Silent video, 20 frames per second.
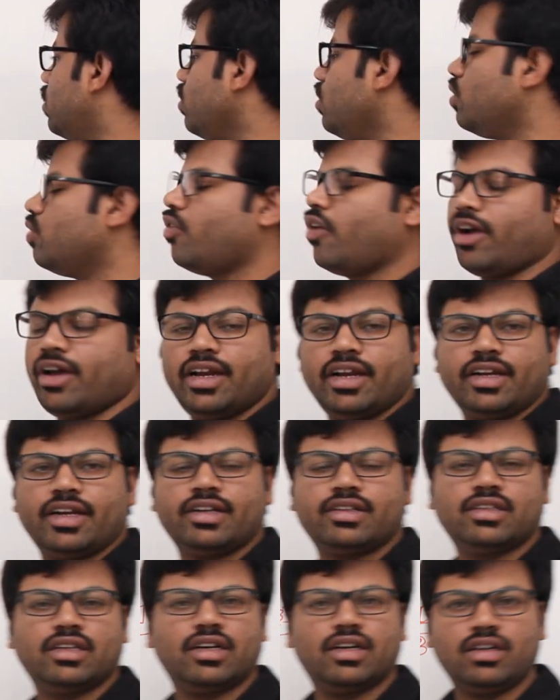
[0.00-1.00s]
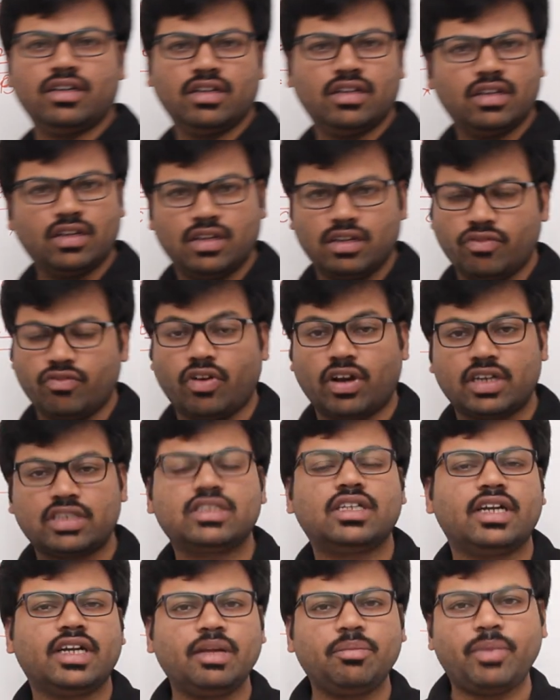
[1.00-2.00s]
So you violated the
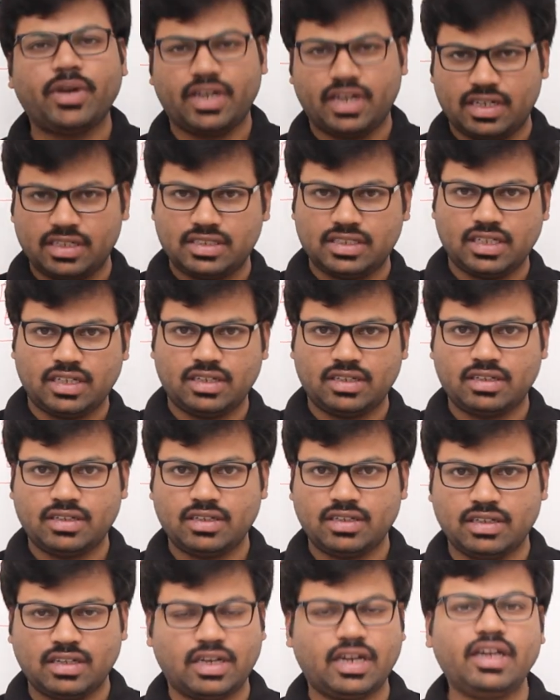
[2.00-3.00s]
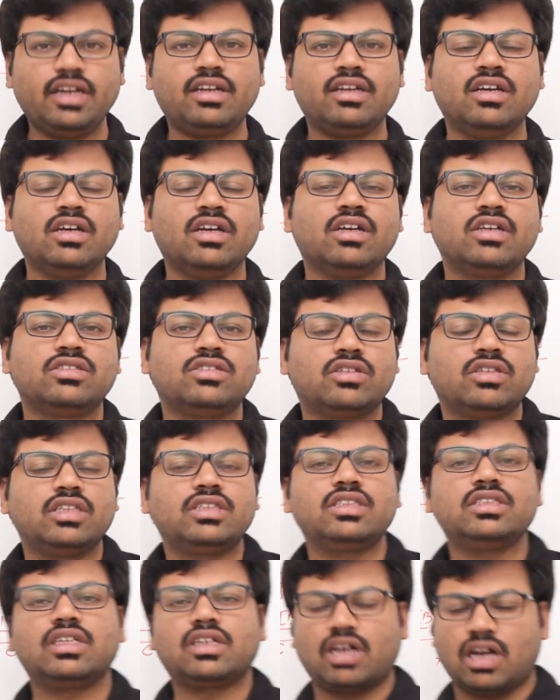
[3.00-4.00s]
functional dependency, right? So
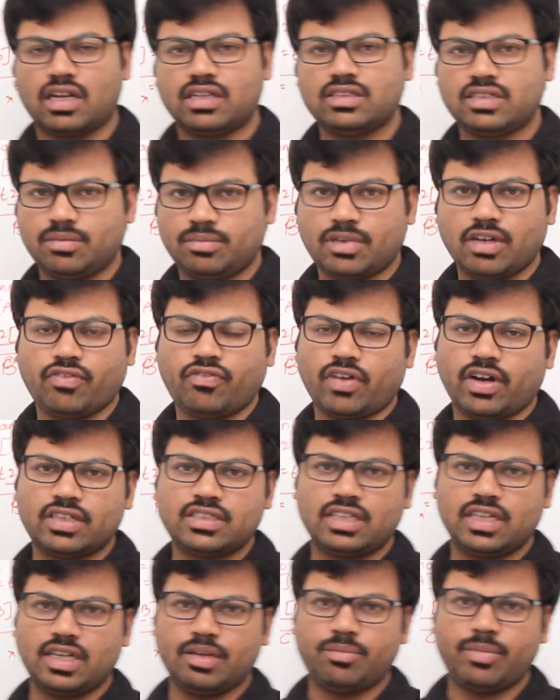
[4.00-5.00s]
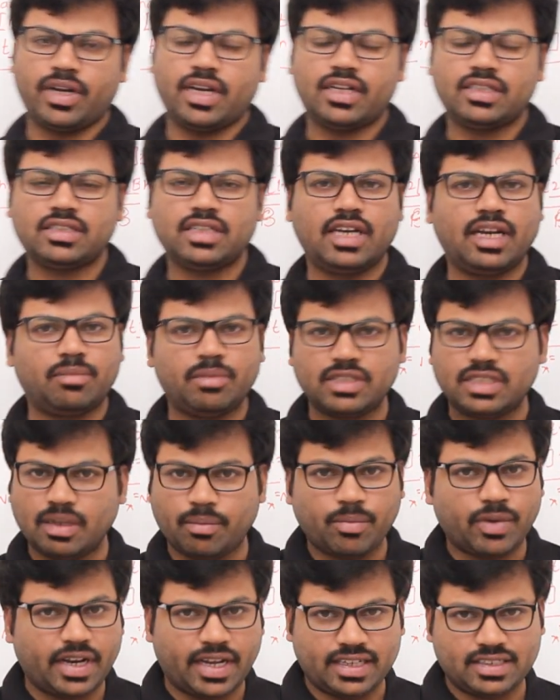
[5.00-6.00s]
this is the concept of functional dependency. Let me
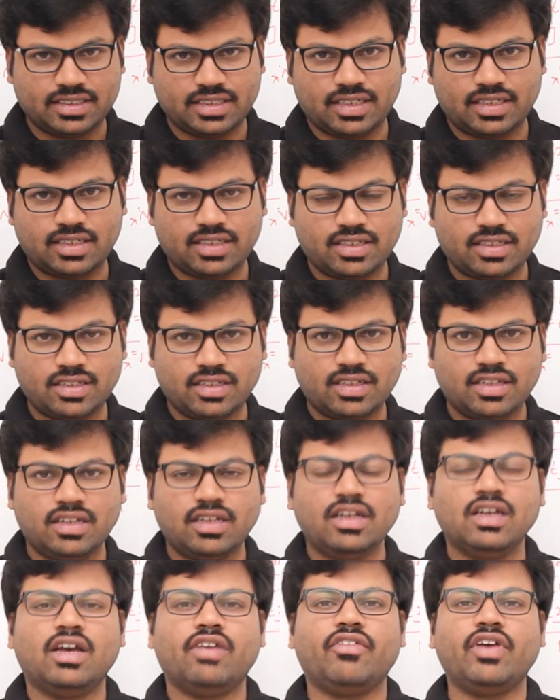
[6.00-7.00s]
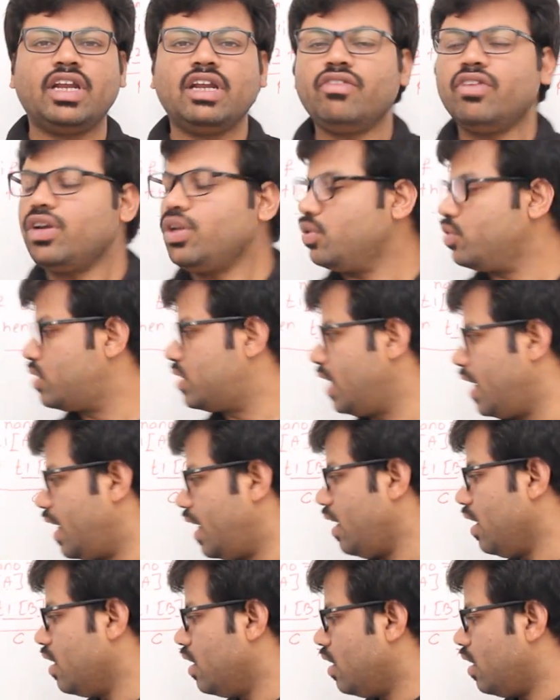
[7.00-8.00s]
summarize it. Whenever you
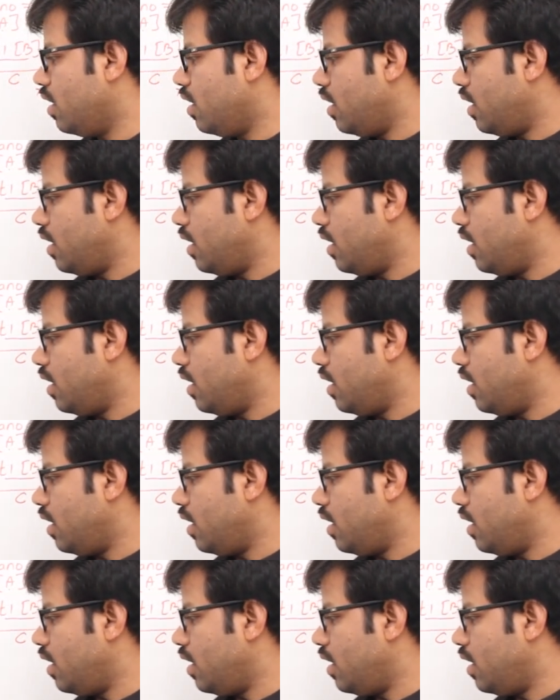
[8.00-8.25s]
say